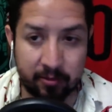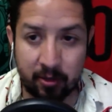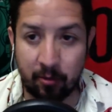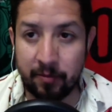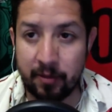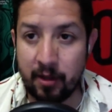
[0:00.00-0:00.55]

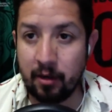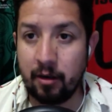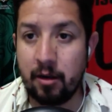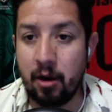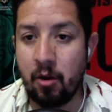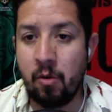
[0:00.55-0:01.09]
So
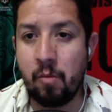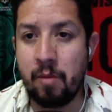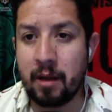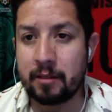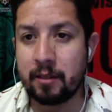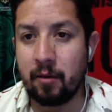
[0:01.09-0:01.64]
no
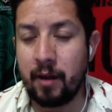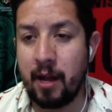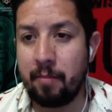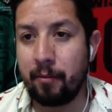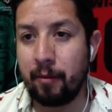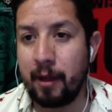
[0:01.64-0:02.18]
Mexico in
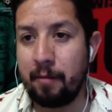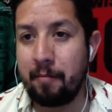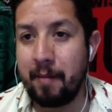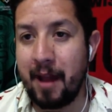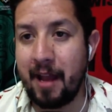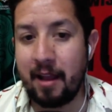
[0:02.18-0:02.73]
April and
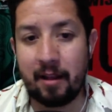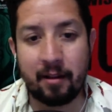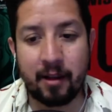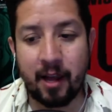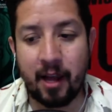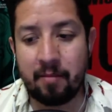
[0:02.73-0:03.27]
May
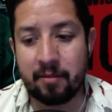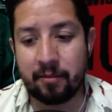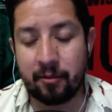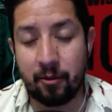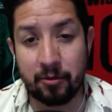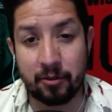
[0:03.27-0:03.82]
games for
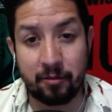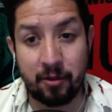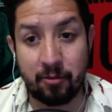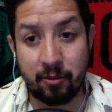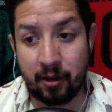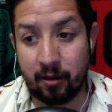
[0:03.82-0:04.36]
those of
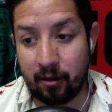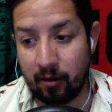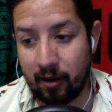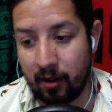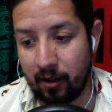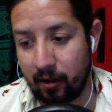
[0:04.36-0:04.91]
you that
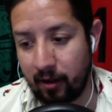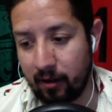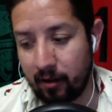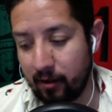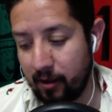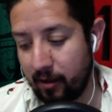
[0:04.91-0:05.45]

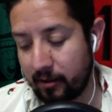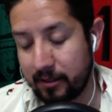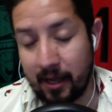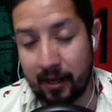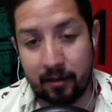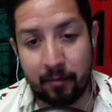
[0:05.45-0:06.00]
are
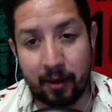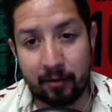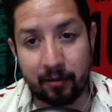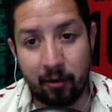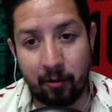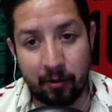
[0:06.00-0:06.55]
excited about
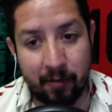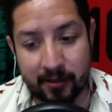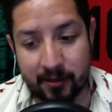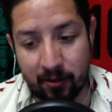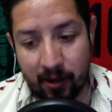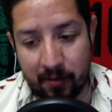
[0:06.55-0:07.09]
going to
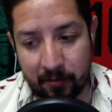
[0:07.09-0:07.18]
Mexico games.